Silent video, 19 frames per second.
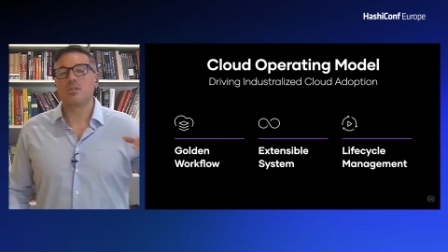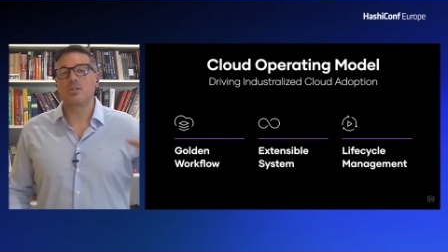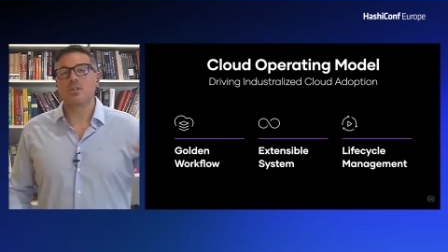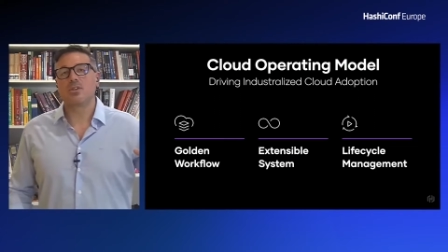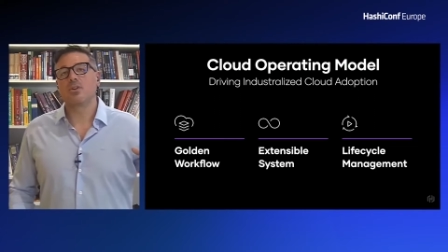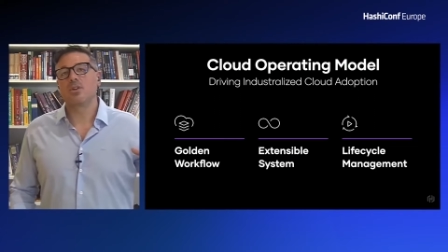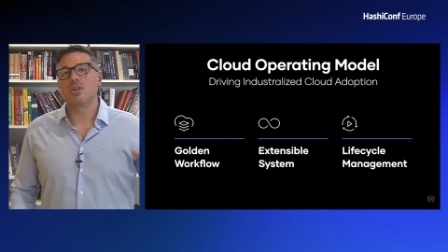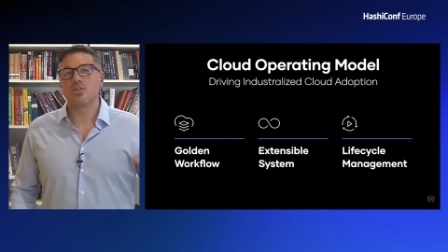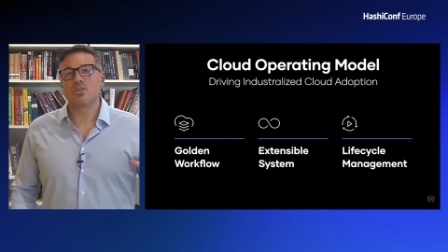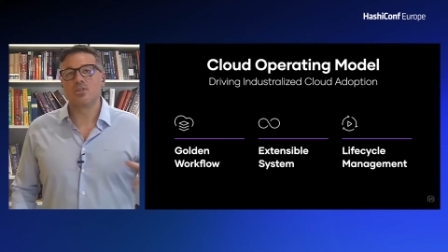
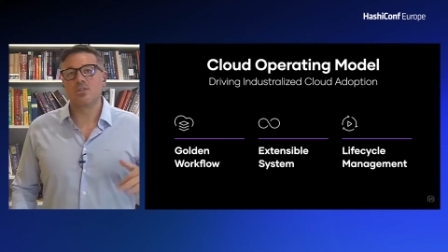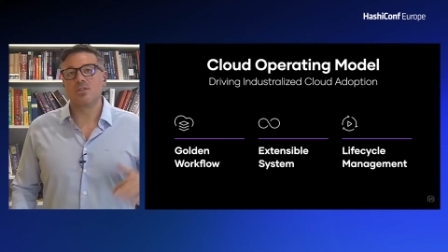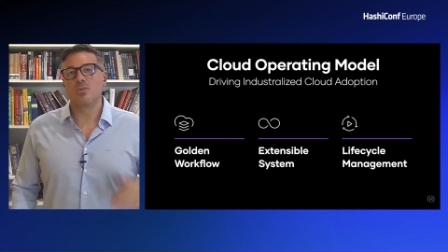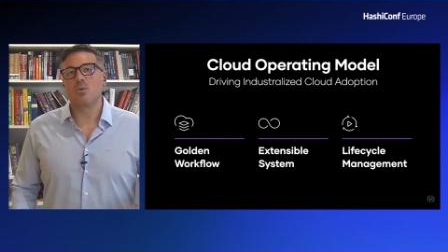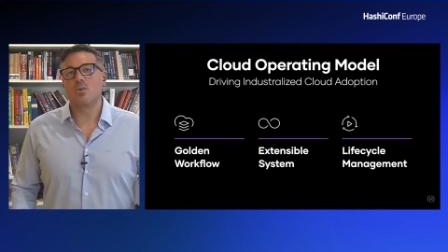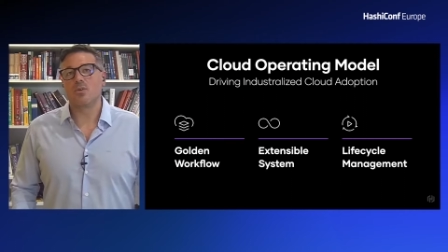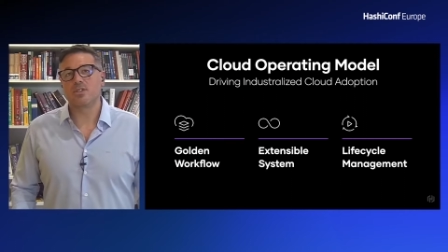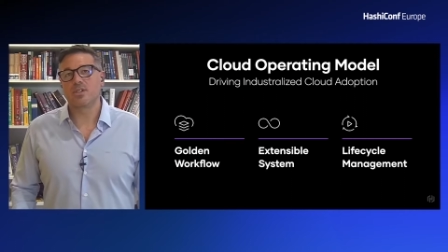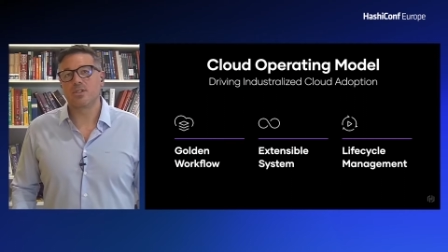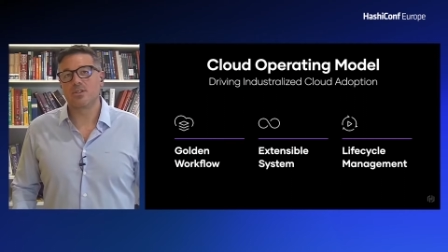security issues that
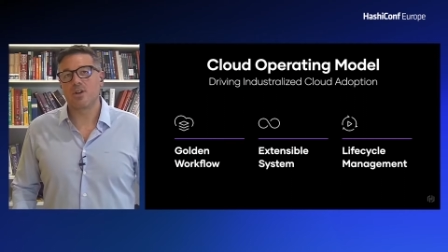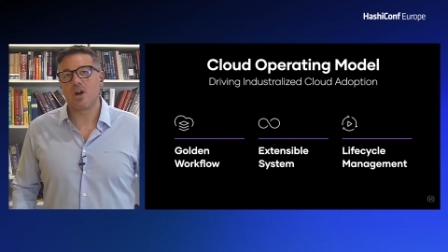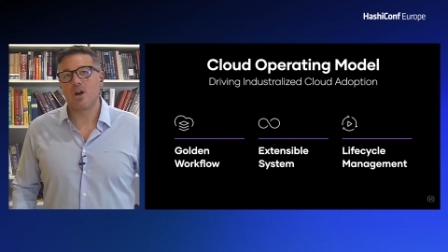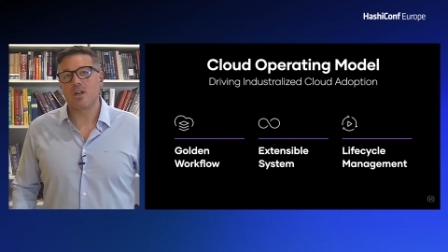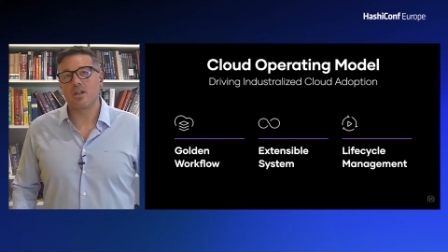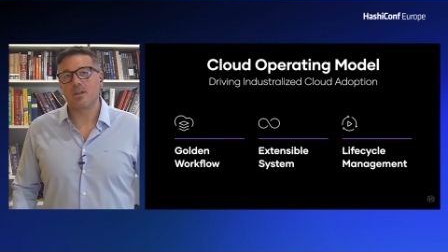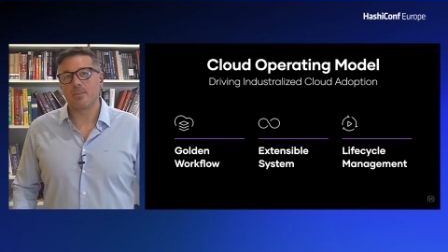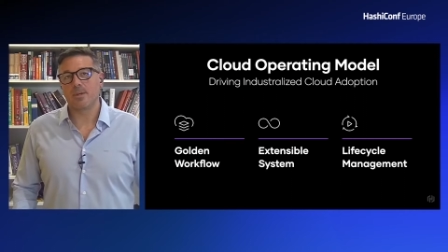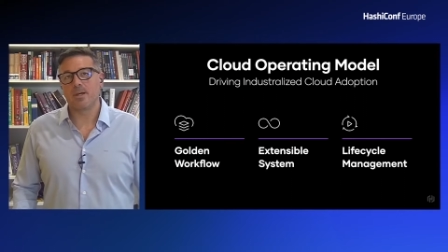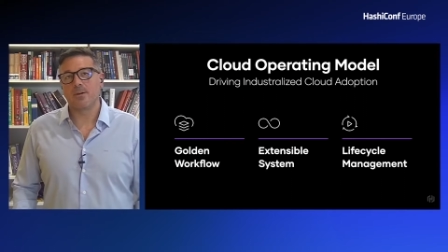we were just
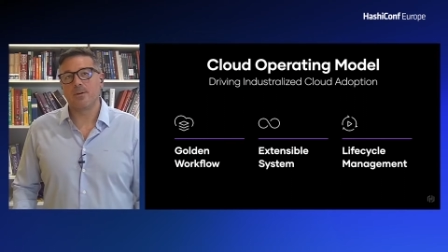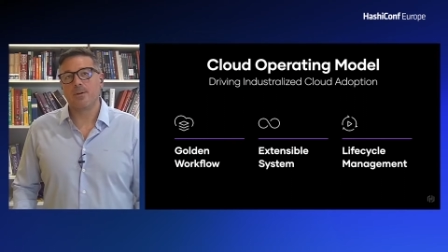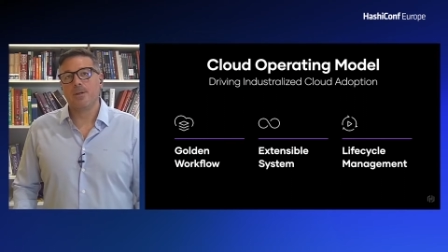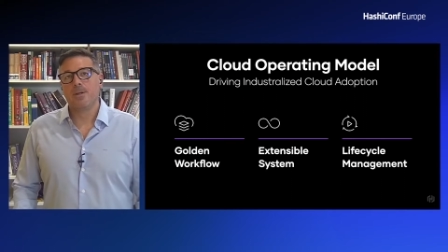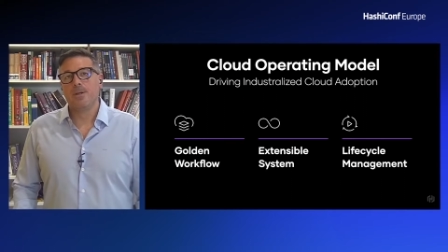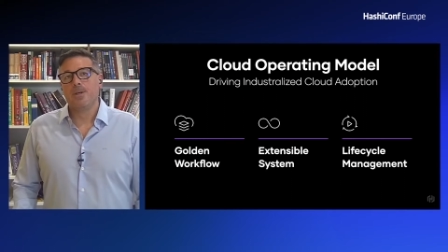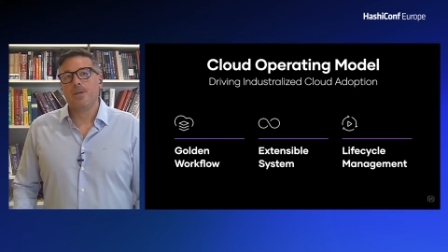talking about.